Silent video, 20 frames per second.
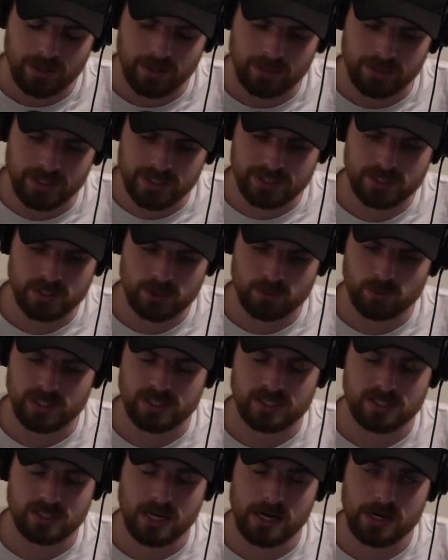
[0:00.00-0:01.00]
This is
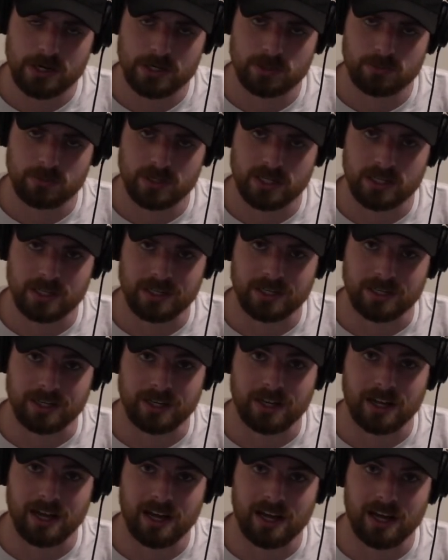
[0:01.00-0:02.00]
what scares me
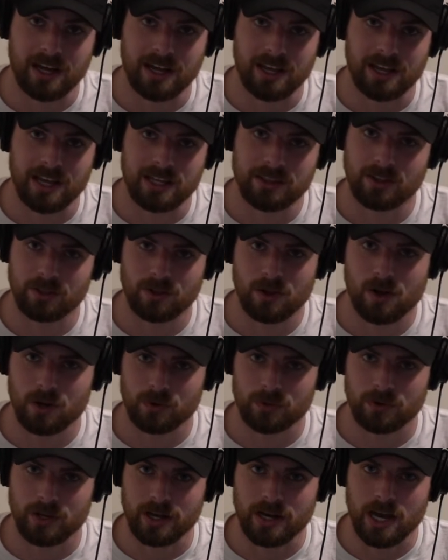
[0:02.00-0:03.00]
in the
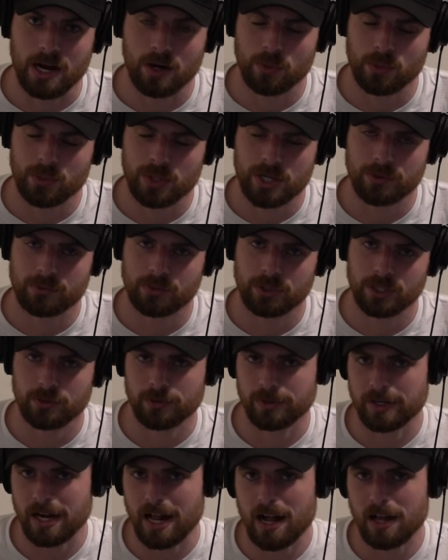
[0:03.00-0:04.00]
long run. I don't think really
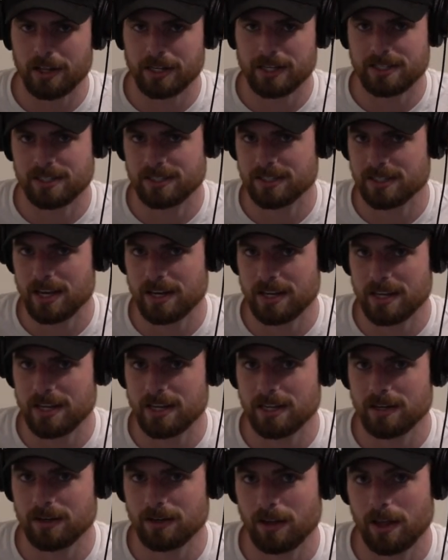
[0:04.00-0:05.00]
reality set
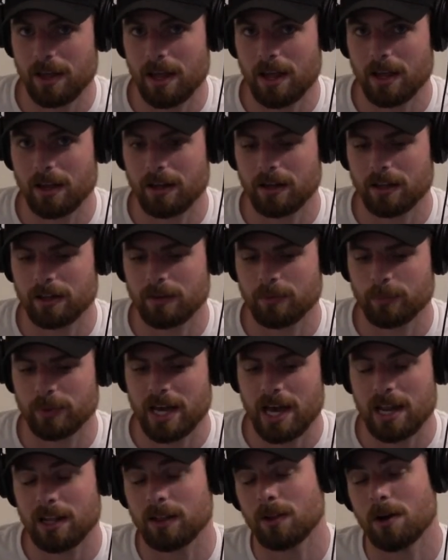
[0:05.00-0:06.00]
in. We
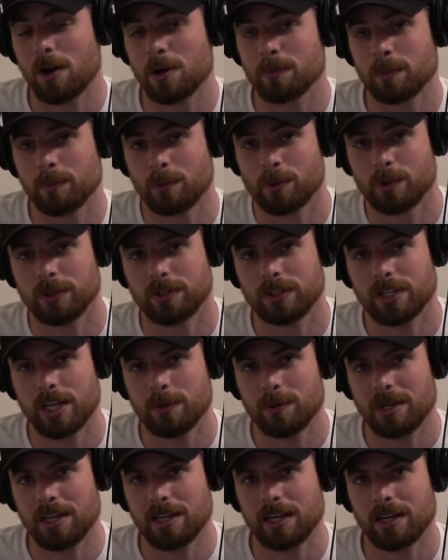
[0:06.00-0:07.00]
had a long Memorial
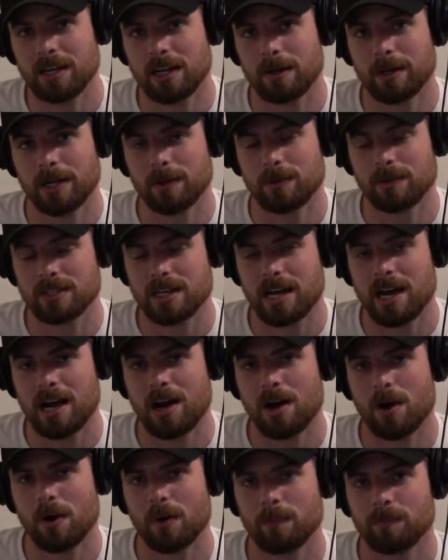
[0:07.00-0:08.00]
Day weekend. Everybody was
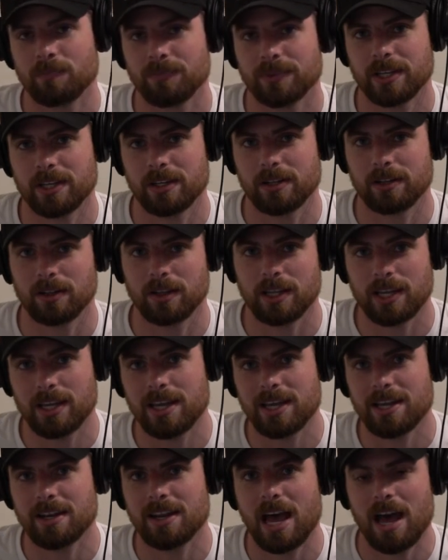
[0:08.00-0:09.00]
out, getting
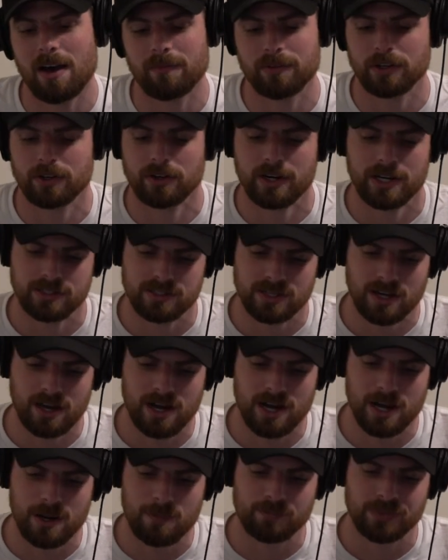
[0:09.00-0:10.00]
lit, having a great
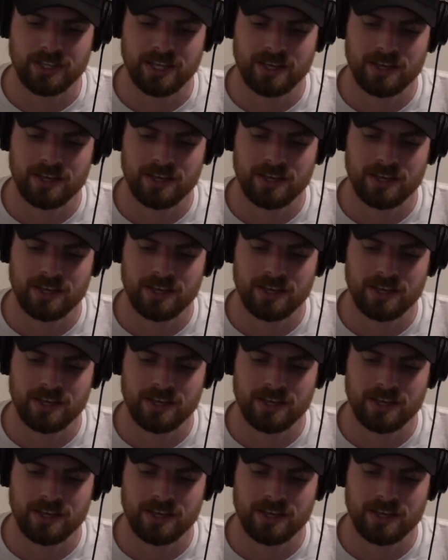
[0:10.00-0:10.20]
time.